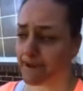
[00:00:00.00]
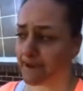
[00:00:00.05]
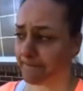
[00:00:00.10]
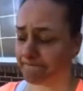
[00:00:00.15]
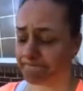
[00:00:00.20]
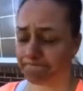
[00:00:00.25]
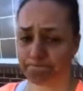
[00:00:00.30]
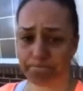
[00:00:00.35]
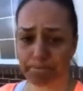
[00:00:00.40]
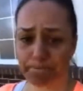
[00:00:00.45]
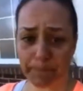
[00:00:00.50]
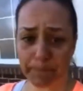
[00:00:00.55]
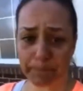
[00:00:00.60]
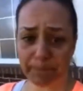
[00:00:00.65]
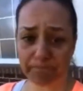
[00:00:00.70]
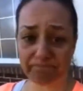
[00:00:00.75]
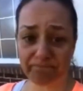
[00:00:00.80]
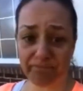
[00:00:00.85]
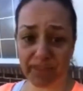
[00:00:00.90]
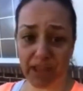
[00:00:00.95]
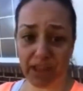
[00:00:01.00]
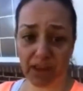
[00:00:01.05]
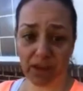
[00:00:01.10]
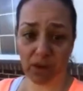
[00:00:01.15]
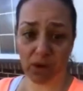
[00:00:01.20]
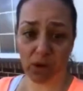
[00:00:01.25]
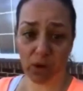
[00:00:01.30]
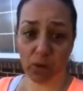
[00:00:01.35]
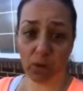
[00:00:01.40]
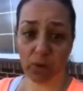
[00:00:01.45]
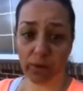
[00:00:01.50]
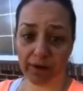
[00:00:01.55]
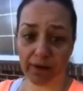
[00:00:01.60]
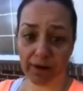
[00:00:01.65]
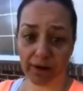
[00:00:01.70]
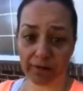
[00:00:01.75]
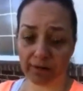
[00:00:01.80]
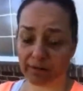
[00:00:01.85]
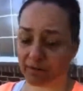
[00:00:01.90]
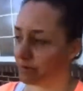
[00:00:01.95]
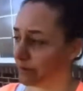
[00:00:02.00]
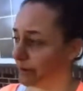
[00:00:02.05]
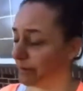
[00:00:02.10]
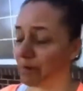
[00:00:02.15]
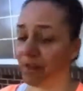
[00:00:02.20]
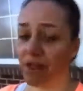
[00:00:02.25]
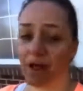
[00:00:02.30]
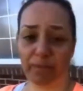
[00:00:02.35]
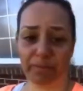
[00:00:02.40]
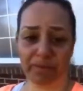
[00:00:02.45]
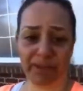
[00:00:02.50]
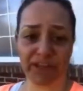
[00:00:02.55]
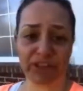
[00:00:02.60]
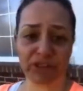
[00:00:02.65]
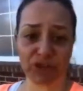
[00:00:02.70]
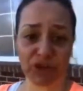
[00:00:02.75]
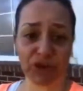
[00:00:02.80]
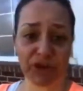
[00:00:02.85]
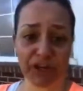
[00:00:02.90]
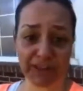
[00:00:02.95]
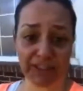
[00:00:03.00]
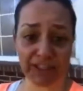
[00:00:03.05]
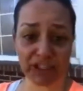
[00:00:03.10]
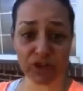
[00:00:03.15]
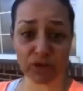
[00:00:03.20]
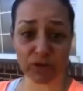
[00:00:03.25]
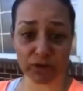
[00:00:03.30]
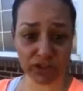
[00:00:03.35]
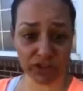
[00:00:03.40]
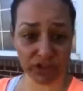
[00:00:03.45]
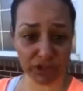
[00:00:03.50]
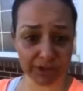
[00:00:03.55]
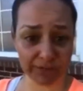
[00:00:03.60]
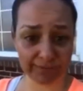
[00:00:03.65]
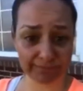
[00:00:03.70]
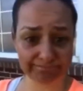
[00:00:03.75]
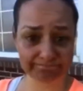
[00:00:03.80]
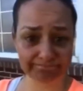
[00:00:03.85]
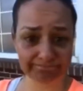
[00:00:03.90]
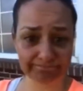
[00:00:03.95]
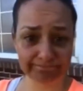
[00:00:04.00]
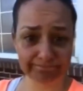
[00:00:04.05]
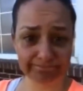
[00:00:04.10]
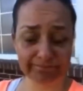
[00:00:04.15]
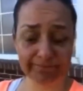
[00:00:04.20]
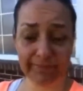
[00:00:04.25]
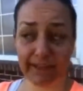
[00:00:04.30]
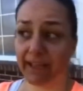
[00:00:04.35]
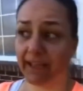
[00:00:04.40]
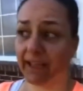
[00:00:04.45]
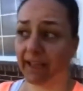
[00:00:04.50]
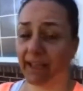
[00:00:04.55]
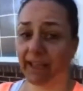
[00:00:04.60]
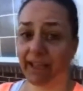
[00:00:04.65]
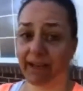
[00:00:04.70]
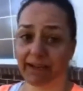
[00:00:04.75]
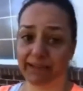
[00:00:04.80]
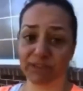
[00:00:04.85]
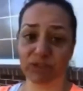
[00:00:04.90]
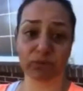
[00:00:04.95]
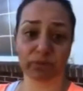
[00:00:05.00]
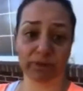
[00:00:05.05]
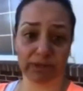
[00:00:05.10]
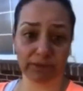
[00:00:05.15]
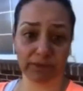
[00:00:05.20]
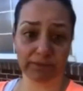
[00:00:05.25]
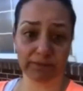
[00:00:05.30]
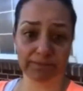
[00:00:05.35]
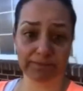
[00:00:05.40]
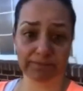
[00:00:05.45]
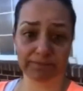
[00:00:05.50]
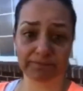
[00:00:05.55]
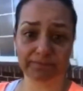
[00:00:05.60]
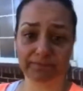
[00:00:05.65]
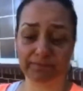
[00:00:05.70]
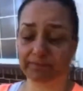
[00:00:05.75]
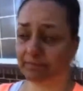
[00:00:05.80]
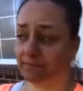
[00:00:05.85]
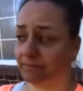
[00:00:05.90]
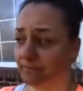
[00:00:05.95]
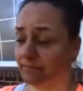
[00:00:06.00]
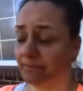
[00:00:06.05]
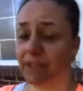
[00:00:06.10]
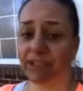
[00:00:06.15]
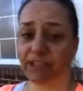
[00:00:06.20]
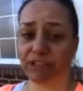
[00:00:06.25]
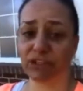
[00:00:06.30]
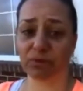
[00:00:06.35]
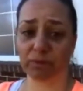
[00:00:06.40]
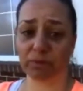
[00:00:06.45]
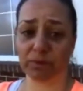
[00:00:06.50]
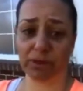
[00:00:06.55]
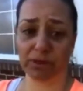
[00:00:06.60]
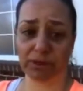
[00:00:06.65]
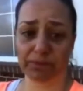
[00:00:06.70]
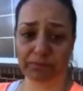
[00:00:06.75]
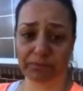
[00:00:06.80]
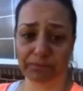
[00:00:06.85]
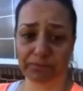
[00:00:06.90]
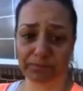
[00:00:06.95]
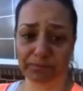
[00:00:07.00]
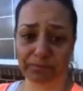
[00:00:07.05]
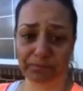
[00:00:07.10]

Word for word: Um, or we will all be enduring this torture. And it's real. It's real.